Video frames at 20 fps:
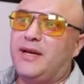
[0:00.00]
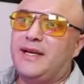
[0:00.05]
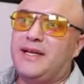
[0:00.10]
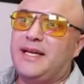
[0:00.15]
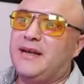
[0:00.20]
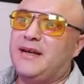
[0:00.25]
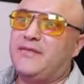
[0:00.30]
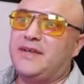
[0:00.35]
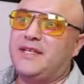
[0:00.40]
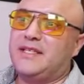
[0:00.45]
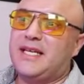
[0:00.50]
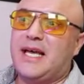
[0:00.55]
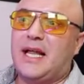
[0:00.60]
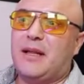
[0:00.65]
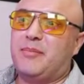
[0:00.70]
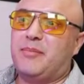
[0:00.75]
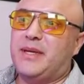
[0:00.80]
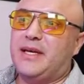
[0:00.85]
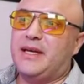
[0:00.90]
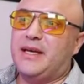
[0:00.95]
and David is
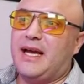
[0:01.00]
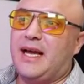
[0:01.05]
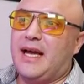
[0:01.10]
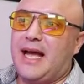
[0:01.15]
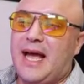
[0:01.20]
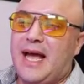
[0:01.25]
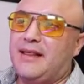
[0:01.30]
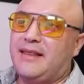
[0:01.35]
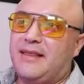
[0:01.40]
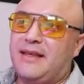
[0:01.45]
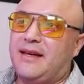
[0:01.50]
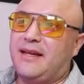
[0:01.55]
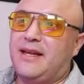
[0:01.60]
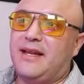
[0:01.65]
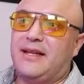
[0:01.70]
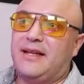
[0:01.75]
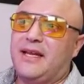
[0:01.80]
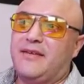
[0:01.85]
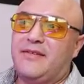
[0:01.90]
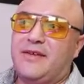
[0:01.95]
helping Anthony,
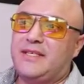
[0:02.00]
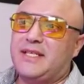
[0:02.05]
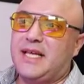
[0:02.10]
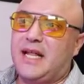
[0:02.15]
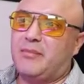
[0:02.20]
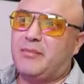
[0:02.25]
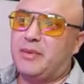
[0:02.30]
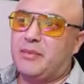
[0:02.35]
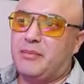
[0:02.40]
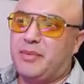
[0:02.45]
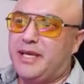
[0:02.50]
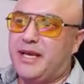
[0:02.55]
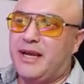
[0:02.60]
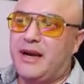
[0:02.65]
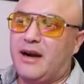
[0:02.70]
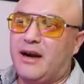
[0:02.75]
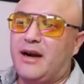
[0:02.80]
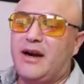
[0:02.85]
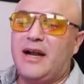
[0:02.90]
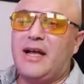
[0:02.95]
and David is helping
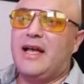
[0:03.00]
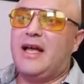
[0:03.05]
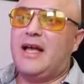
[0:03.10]
Pierre,